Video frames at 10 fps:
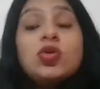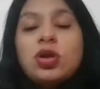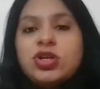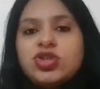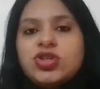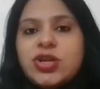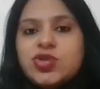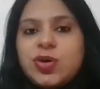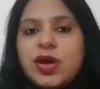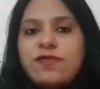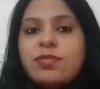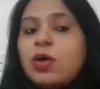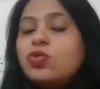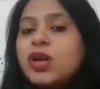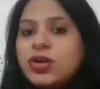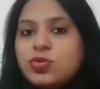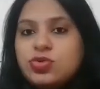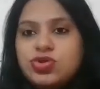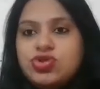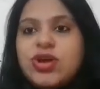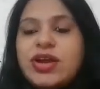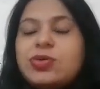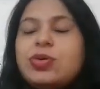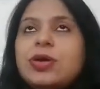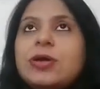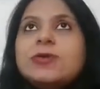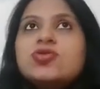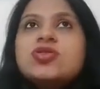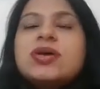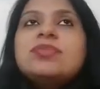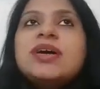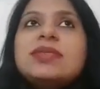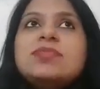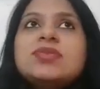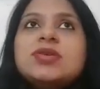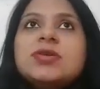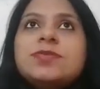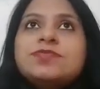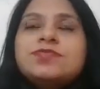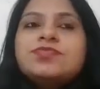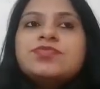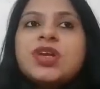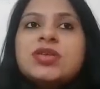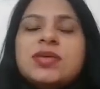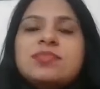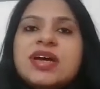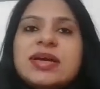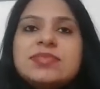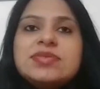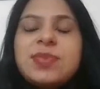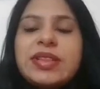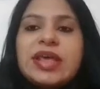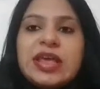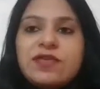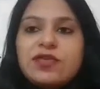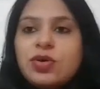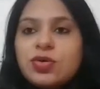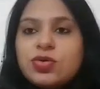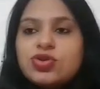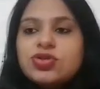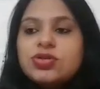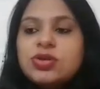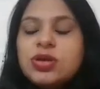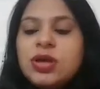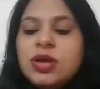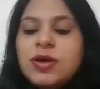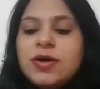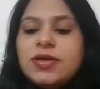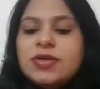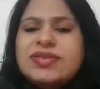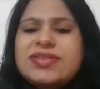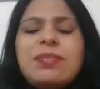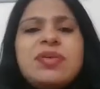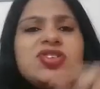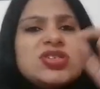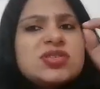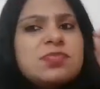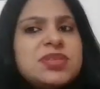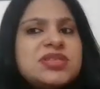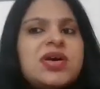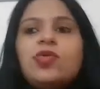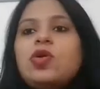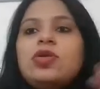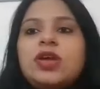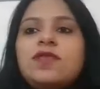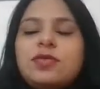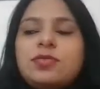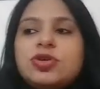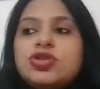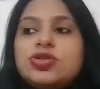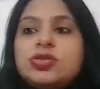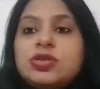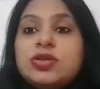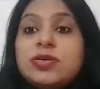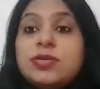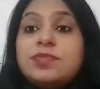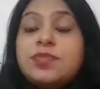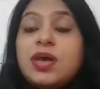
the knowledge that you have about that question. Try to so sometimes um, sometimes when they give you a question, they may just miss out on the information uh,